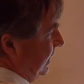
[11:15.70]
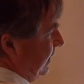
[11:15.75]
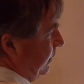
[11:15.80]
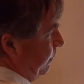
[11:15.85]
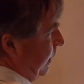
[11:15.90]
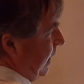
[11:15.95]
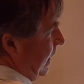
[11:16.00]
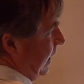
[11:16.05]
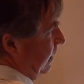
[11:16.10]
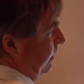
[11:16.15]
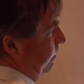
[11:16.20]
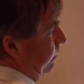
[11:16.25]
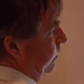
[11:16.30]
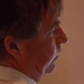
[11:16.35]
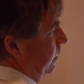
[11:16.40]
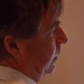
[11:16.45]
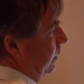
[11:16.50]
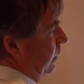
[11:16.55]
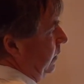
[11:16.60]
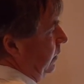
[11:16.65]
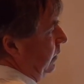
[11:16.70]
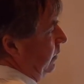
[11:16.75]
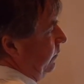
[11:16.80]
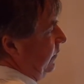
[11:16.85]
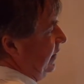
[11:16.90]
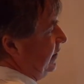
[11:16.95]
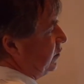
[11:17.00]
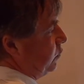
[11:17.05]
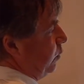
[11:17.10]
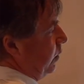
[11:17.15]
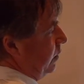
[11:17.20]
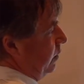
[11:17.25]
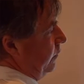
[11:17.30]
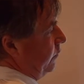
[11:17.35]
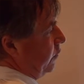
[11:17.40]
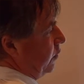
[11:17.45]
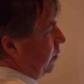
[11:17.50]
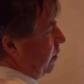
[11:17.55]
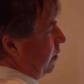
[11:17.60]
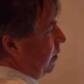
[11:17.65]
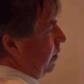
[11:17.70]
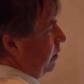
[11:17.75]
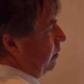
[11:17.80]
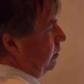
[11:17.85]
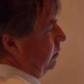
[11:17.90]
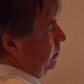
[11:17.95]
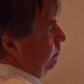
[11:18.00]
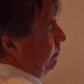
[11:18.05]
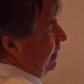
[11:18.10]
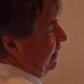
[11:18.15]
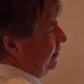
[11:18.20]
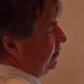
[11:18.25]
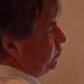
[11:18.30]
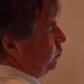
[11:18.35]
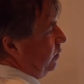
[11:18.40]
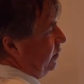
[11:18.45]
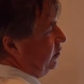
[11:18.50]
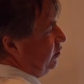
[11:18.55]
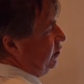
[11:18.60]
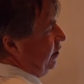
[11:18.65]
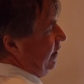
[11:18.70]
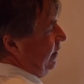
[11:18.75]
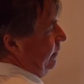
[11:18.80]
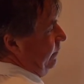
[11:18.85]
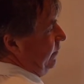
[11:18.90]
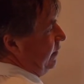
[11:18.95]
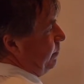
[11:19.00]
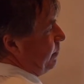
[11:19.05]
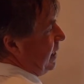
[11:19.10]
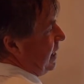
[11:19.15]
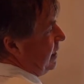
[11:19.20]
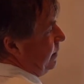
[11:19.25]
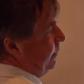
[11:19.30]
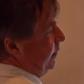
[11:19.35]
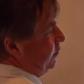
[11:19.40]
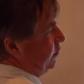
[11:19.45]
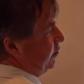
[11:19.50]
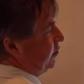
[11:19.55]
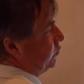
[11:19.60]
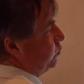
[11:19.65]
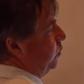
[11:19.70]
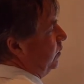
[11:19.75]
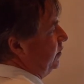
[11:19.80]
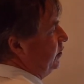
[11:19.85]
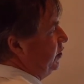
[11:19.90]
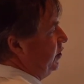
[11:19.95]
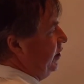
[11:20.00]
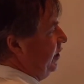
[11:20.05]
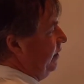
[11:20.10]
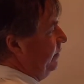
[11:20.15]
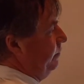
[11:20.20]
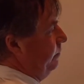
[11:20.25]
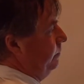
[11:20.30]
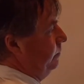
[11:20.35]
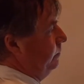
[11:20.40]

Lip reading: at the bottom, v squared over r, minus 1g. At the bottom, you're just 1g.